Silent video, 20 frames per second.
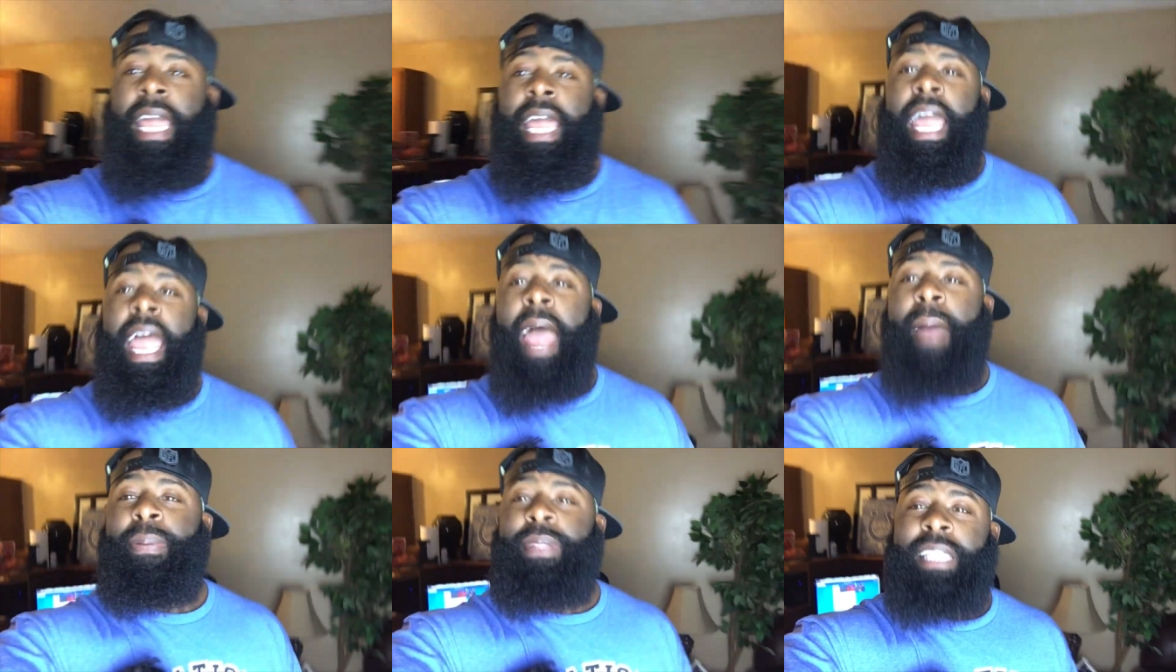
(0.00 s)

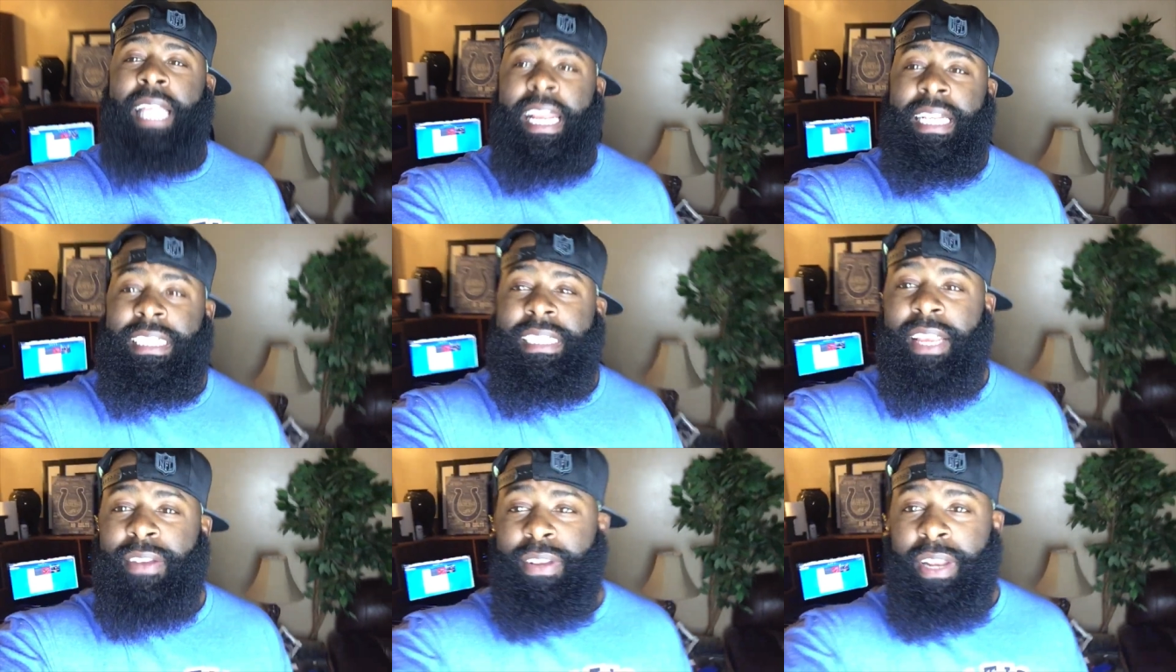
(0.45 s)
Happy
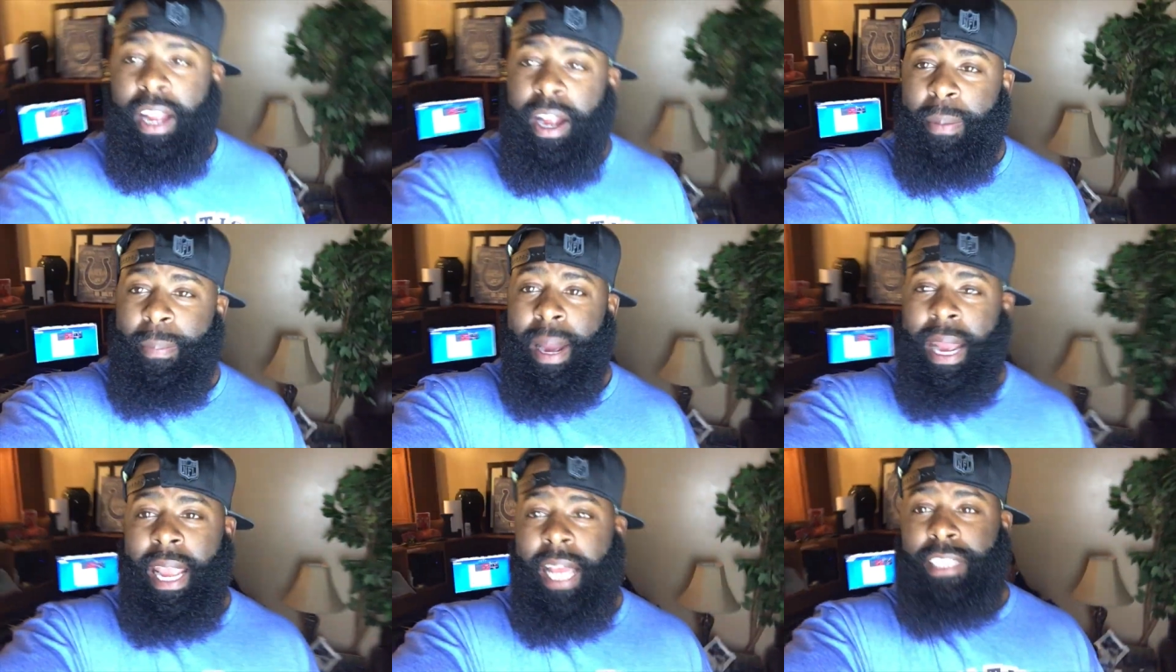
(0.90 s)
Thanksgiving to
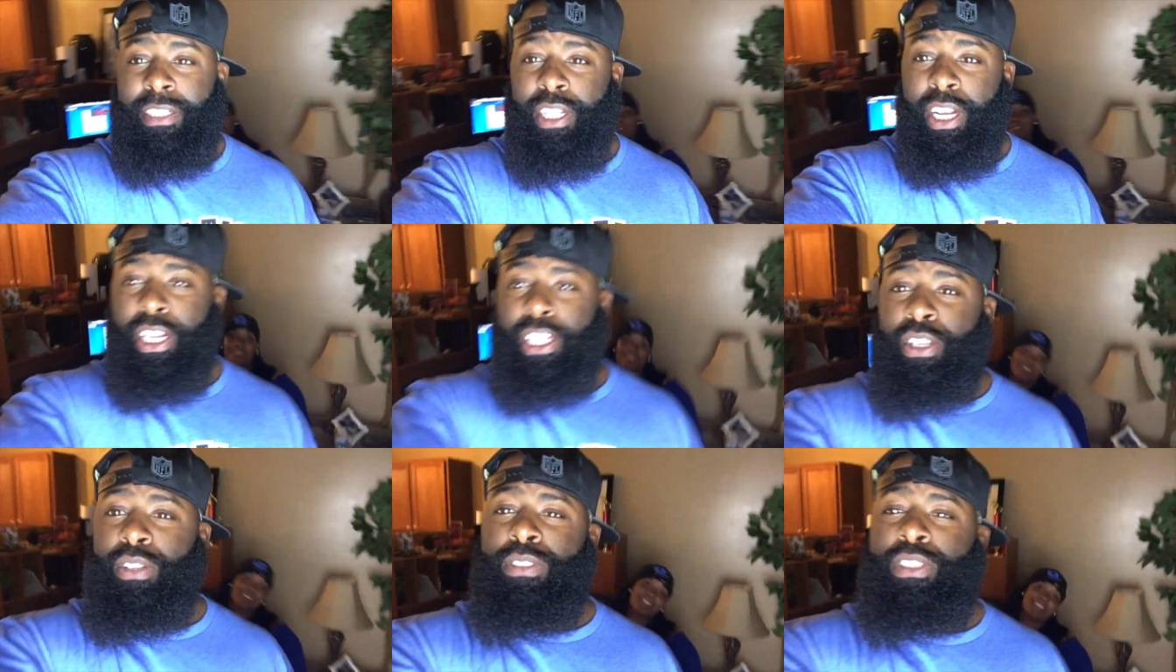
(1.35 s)
everybody out there
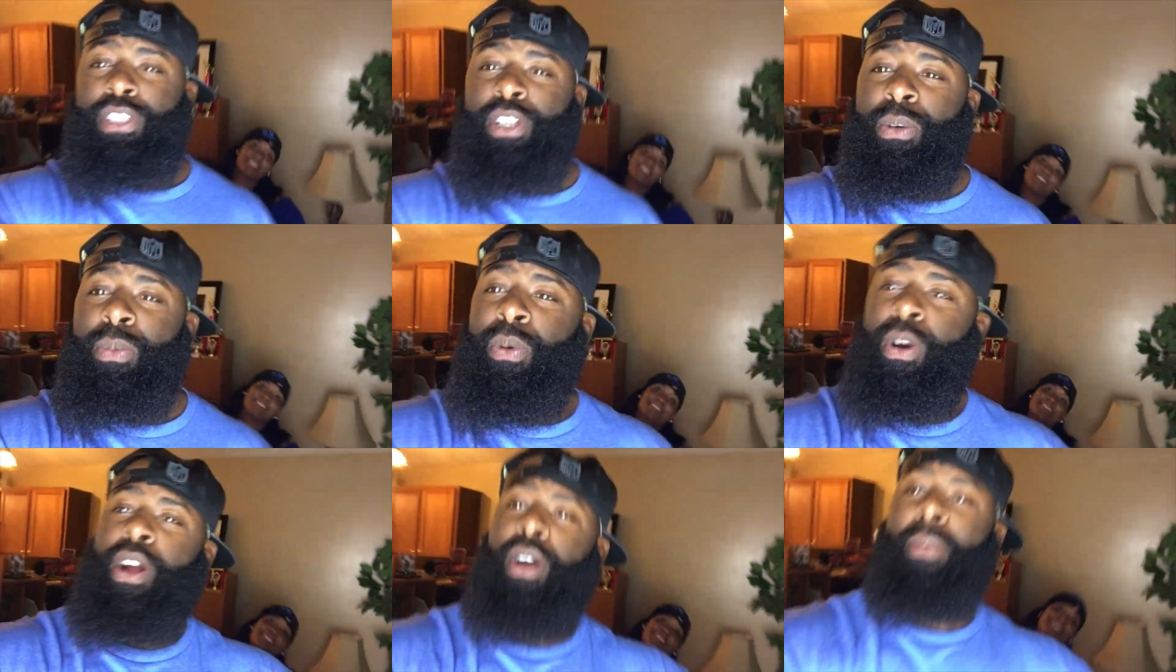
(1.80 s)
in
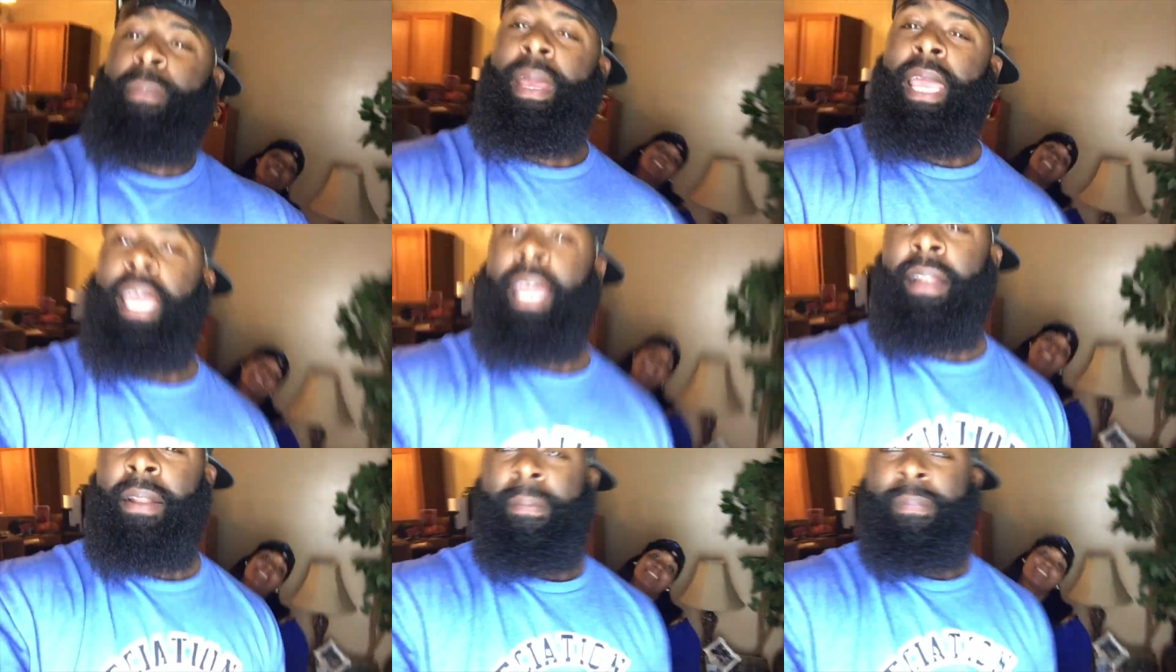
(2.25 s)
YouTube world,
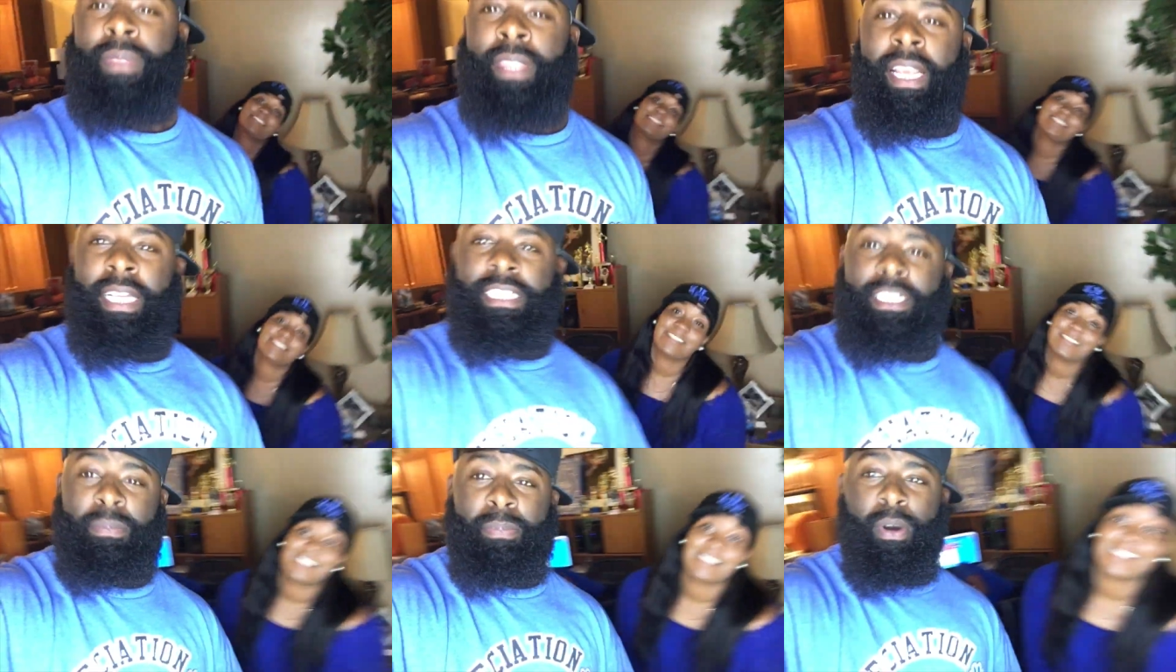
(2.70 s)
man.
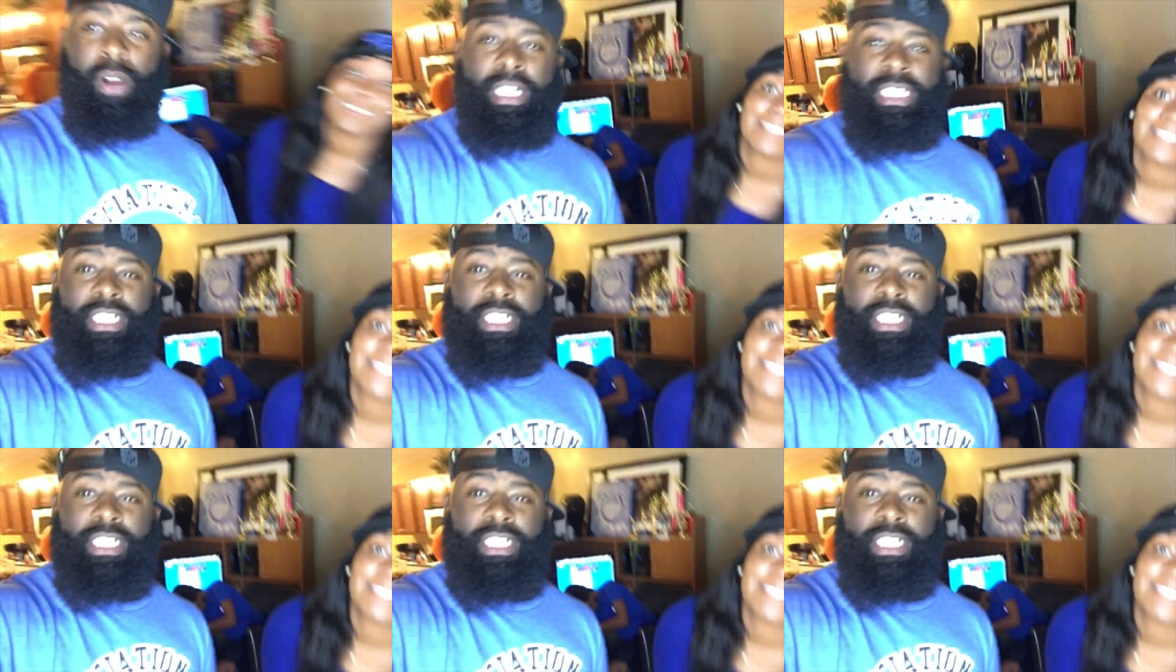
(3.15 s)
It's your boy